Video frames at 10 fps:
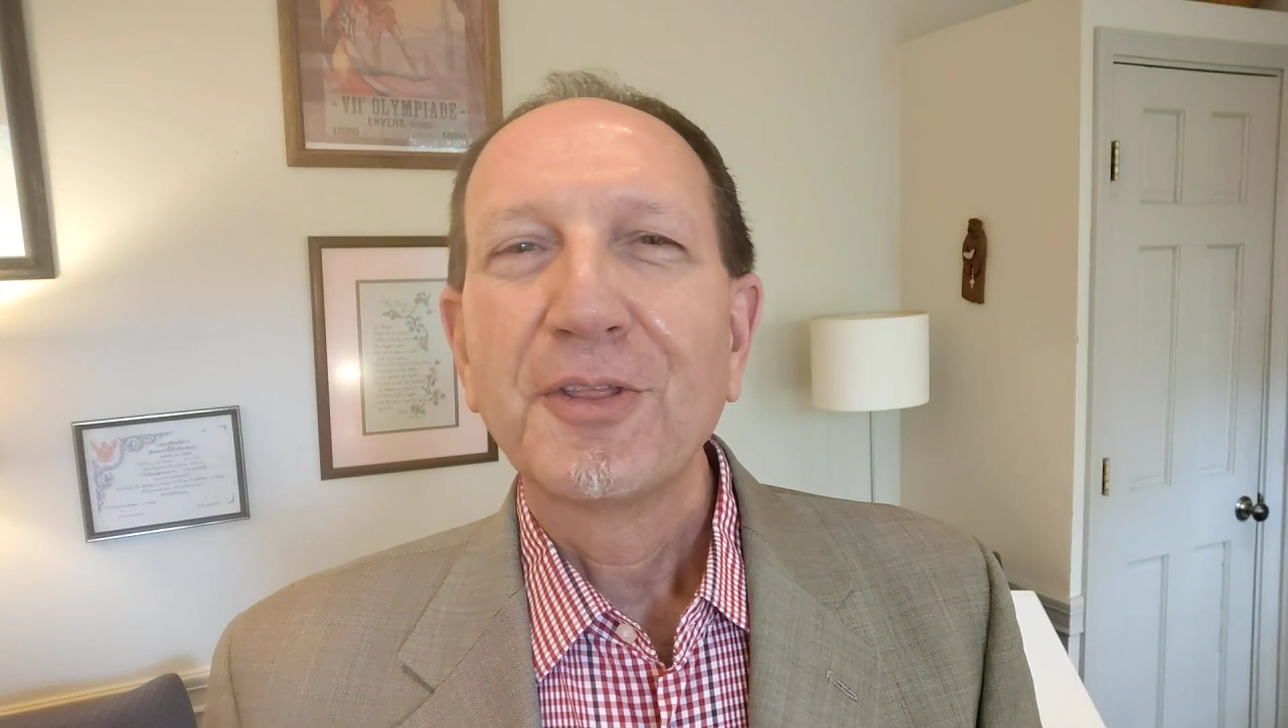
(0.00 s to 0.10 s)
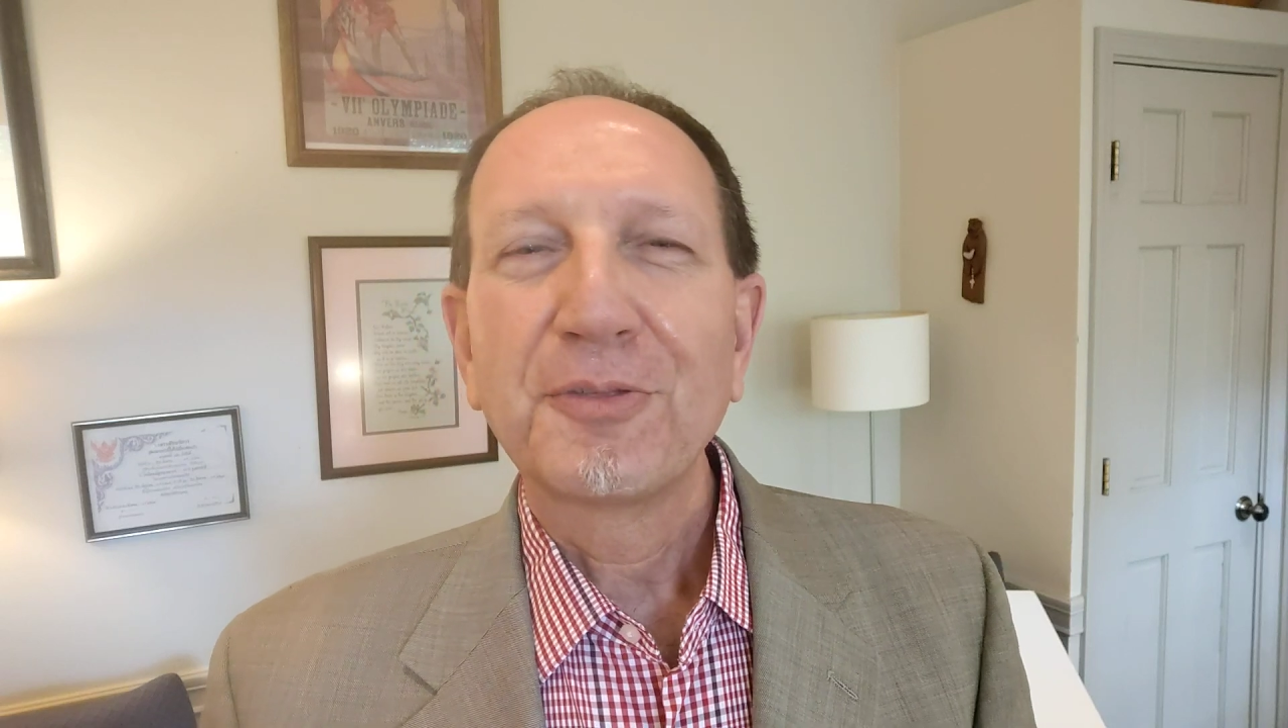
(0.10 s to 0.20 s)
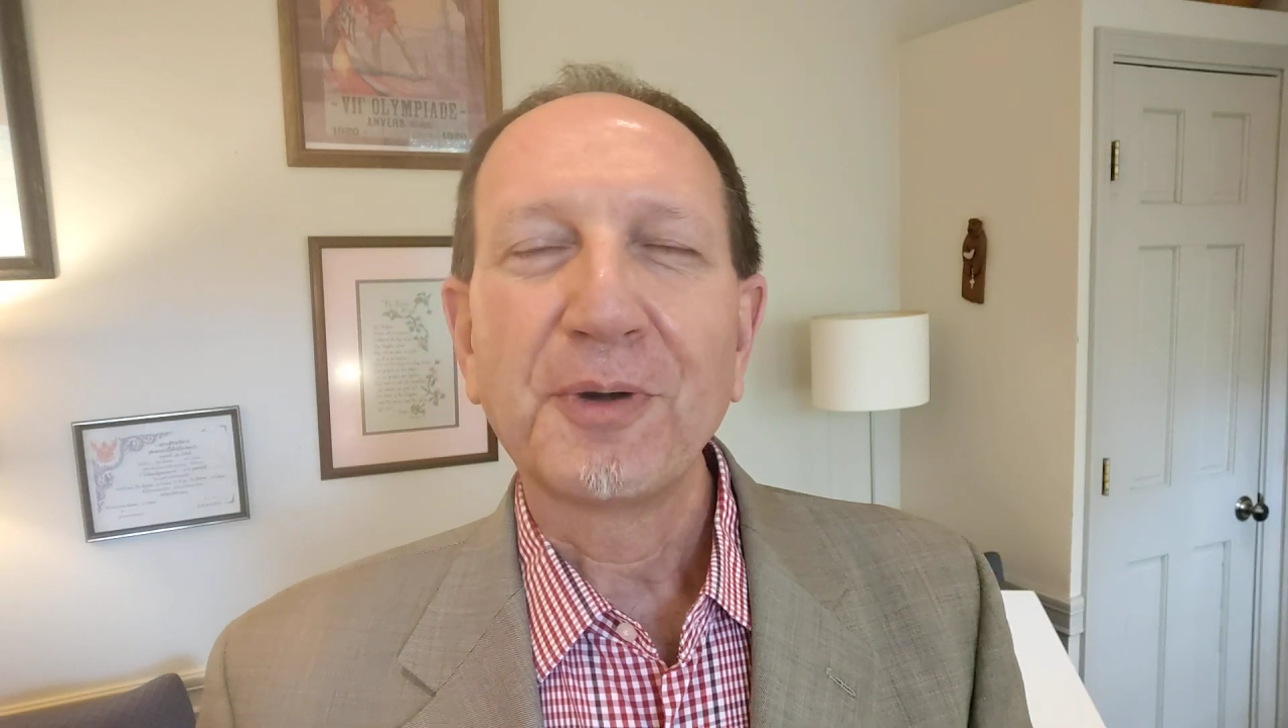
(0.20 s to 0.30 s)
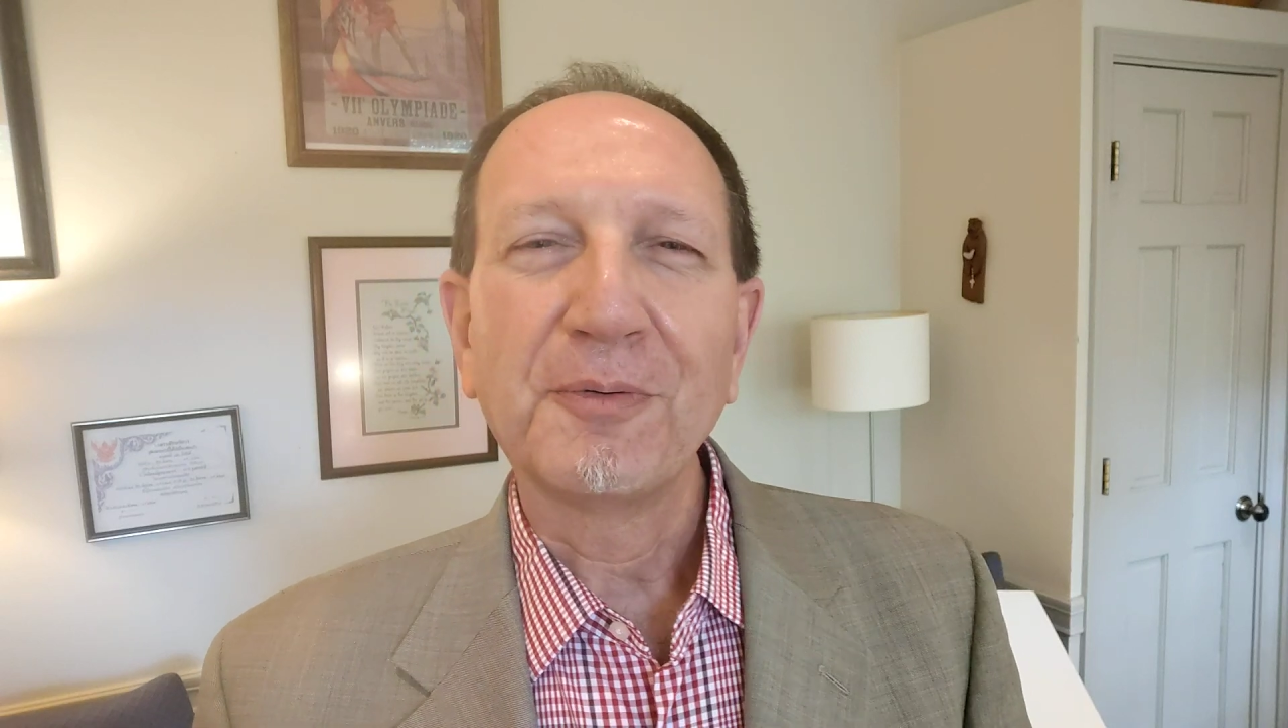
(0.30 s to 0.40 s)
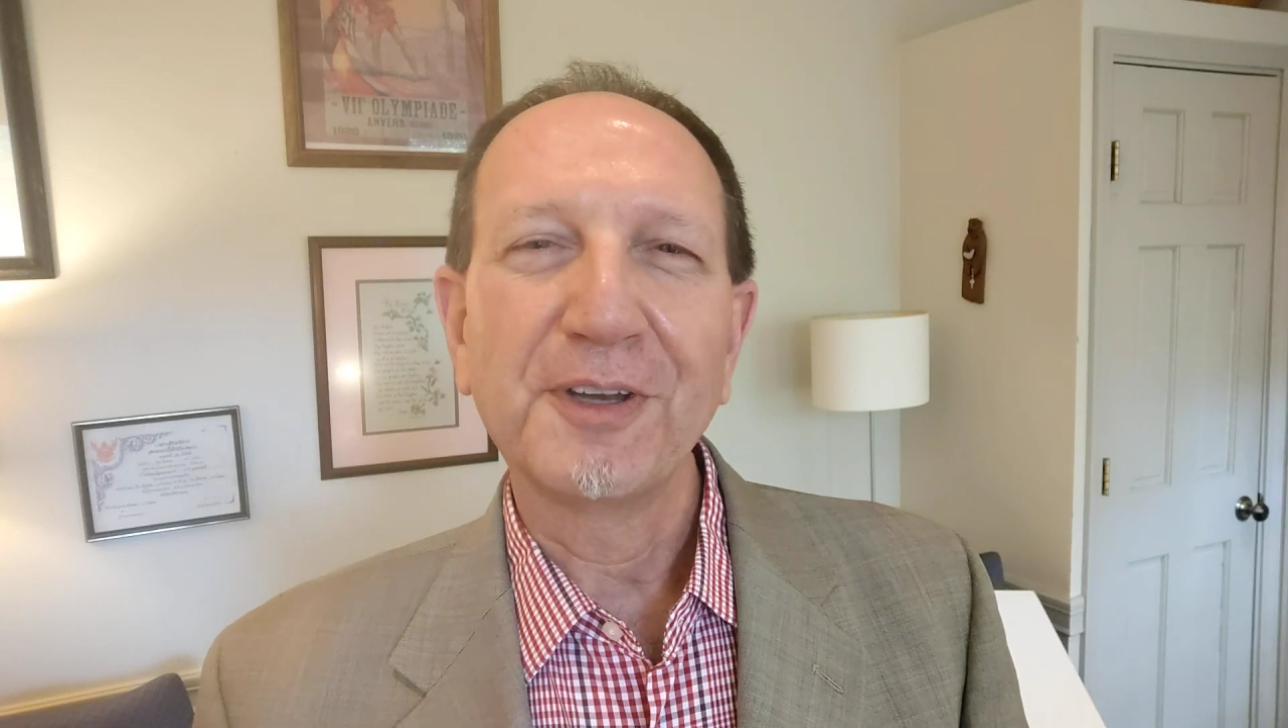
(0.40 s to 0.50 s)

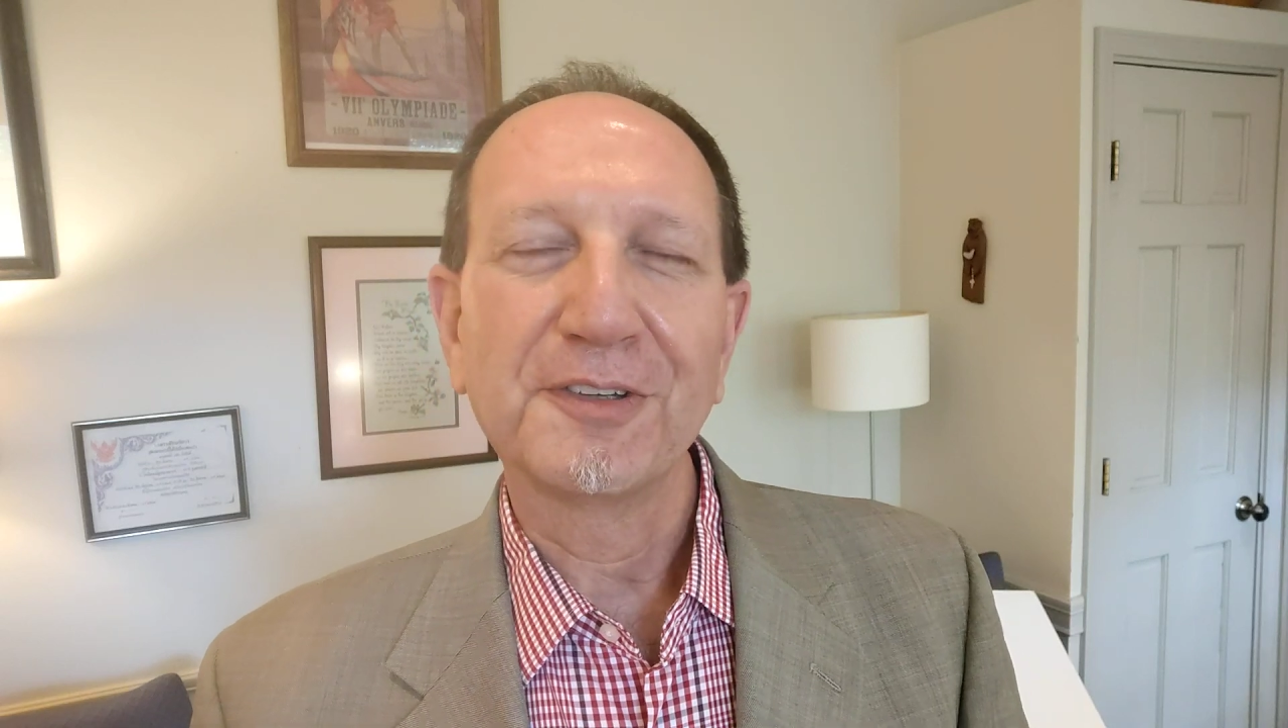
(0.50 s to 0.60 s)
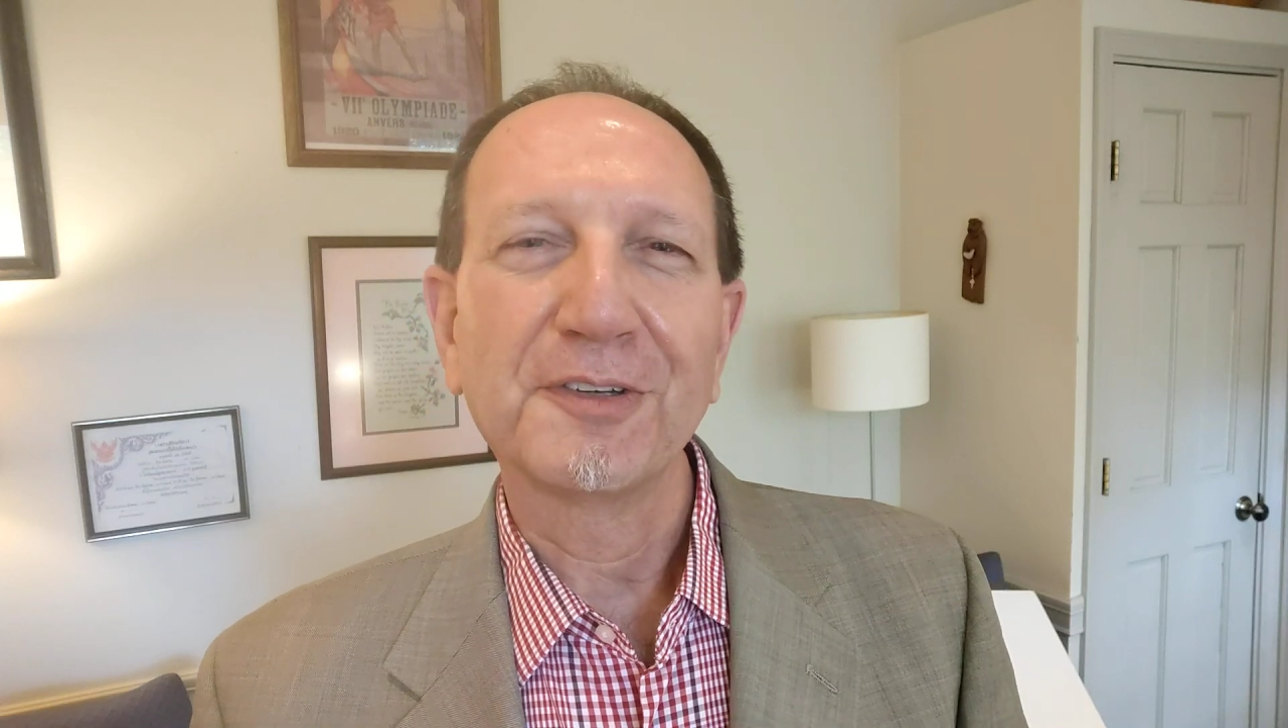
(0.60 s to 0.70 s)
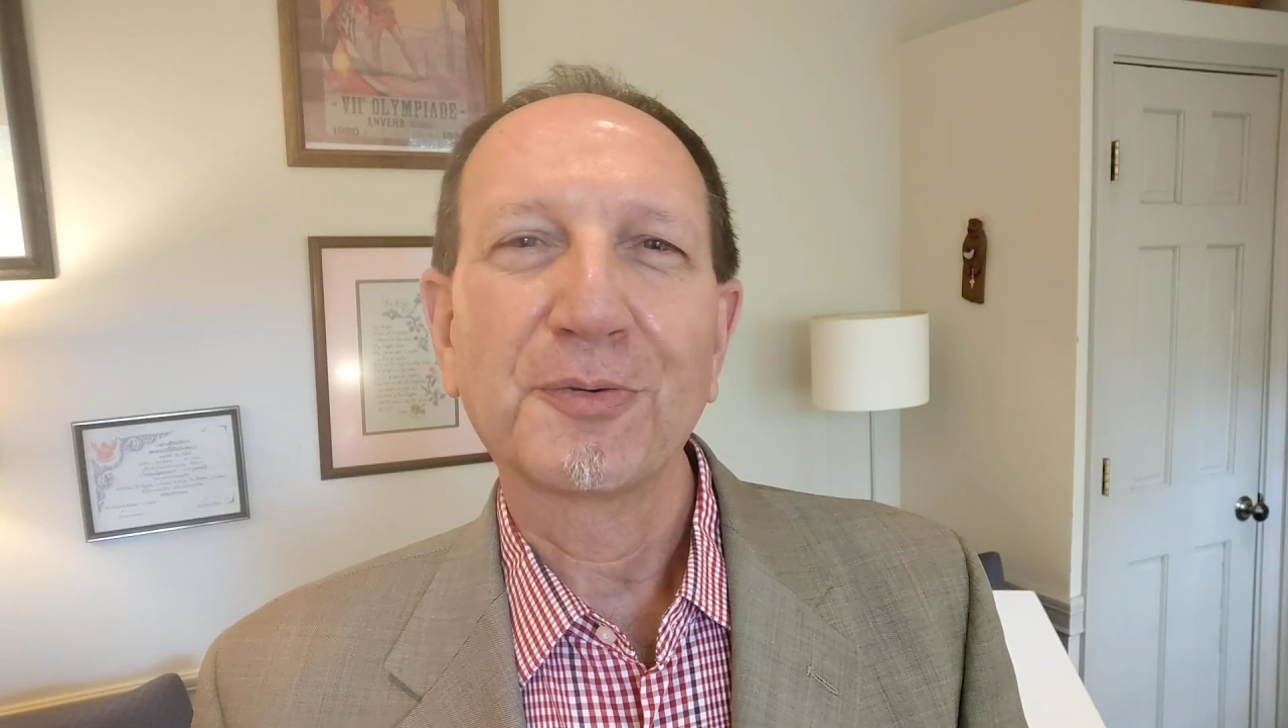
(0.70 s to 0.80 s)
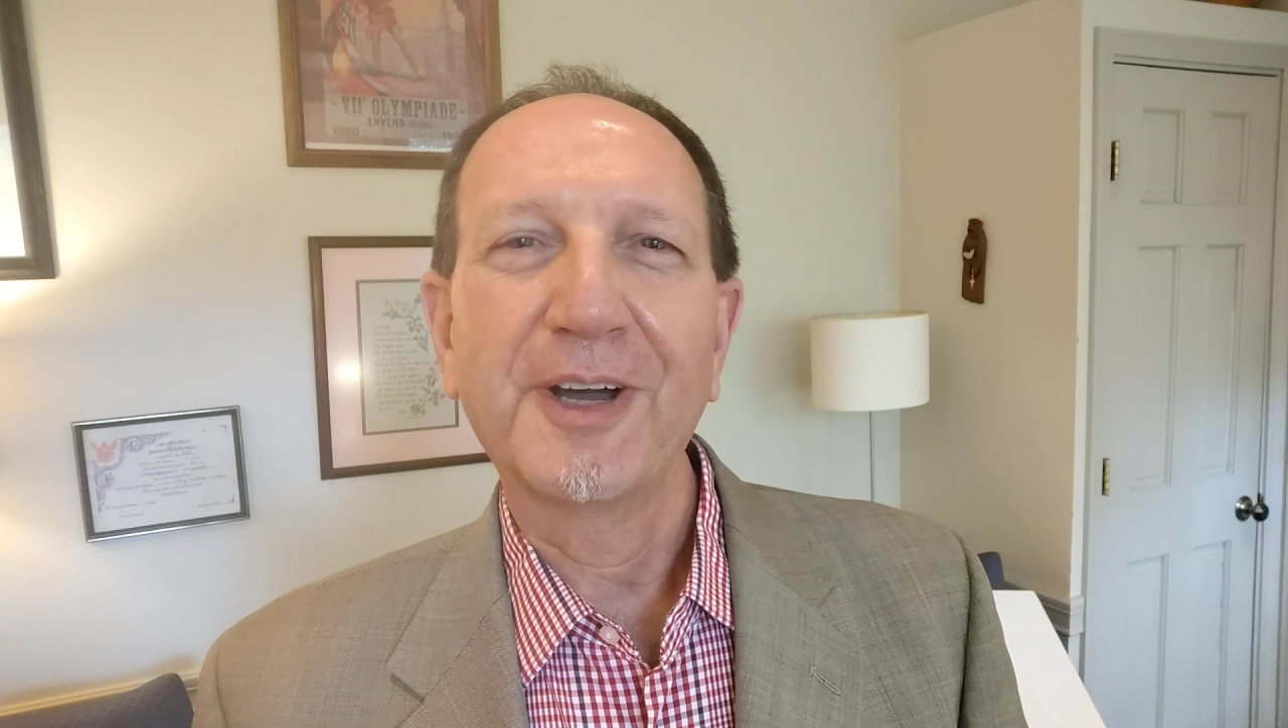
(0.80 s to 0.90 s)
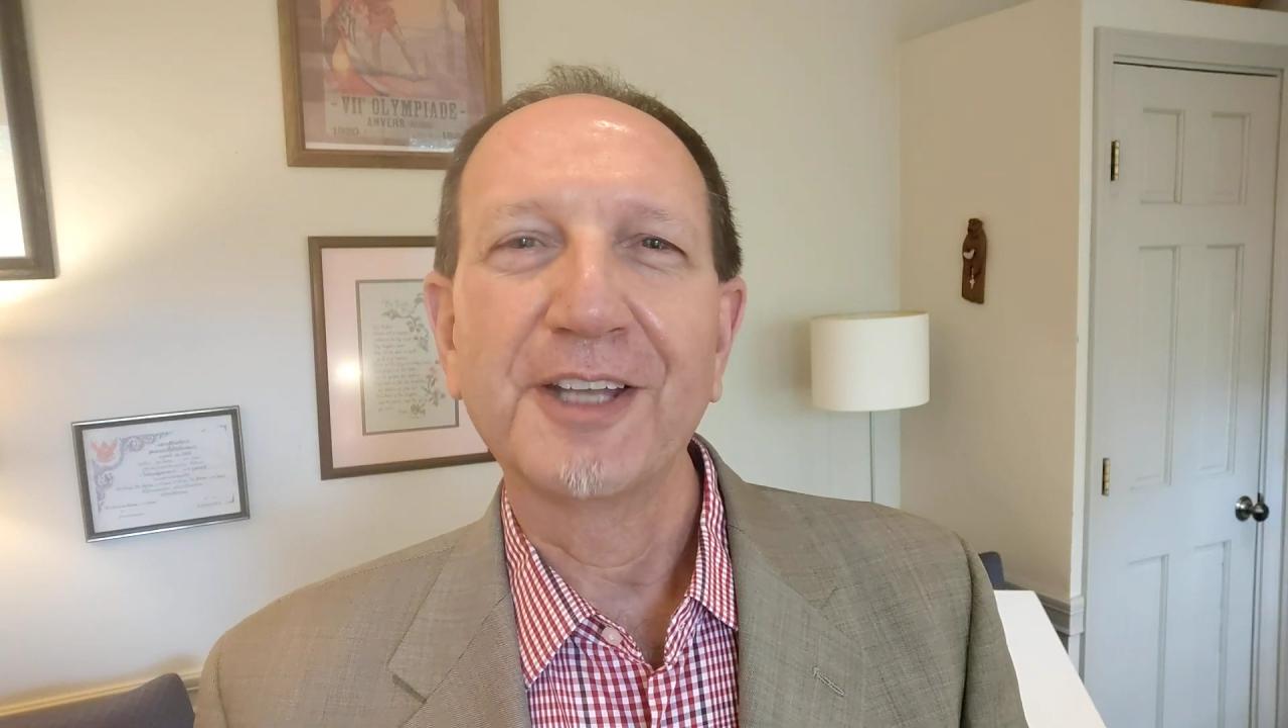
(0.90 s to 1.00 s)
Three
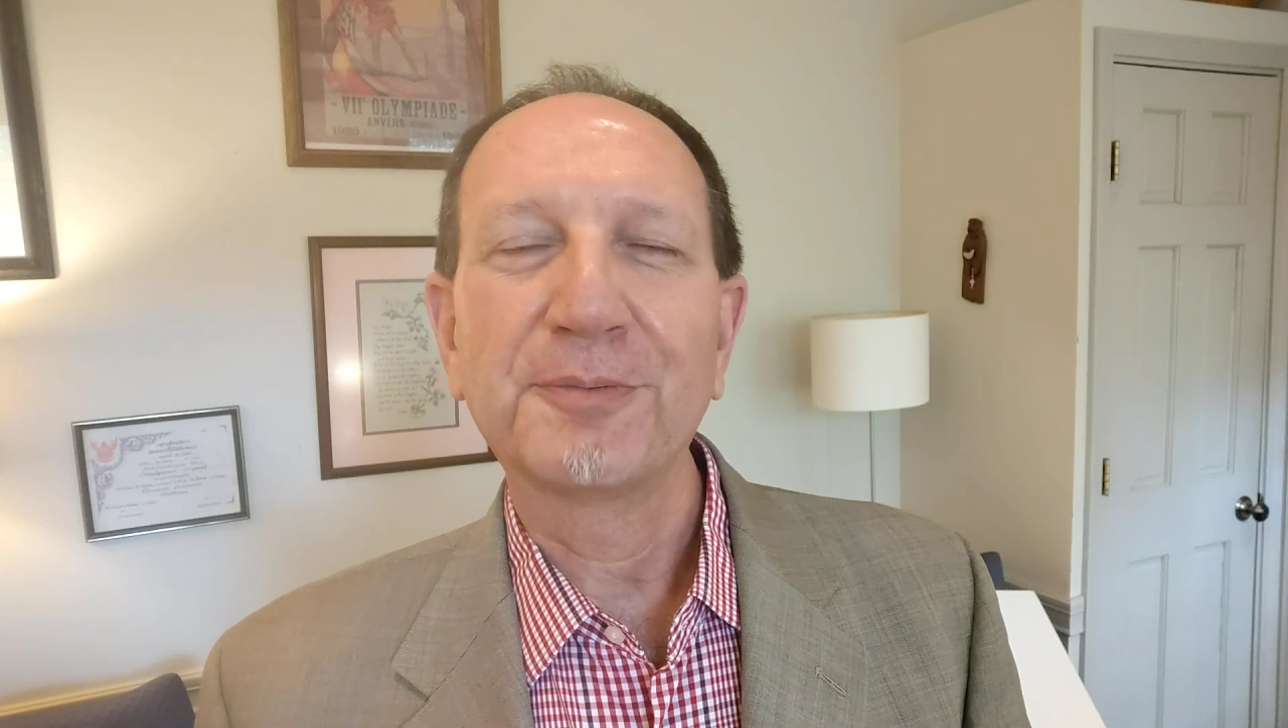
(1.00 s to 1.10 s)
reasons why